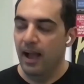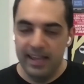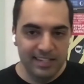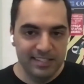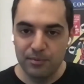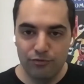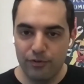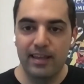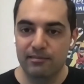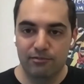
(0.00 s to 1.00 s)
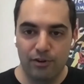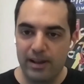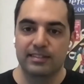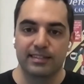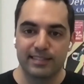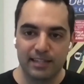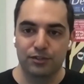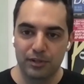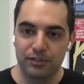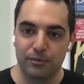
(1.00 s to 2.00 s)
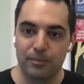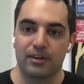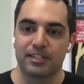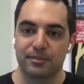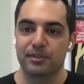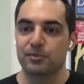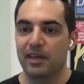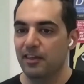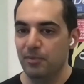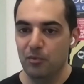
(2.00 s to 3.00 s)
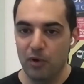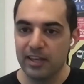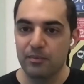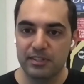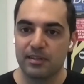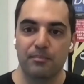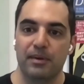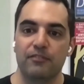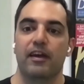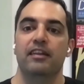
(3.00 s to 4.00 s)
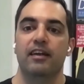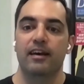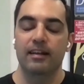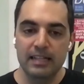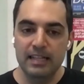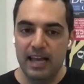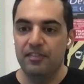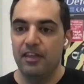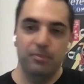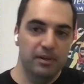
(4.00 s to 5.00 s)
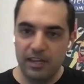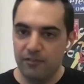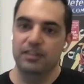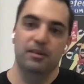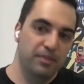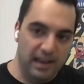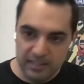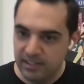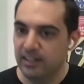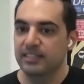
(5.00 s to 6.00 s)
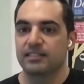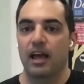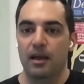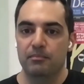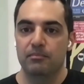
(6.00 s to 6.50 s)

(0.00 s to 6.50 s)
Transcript: I hear some great success stories from our customers where they've been working with some big vendor and they've been giving them ThousandEyes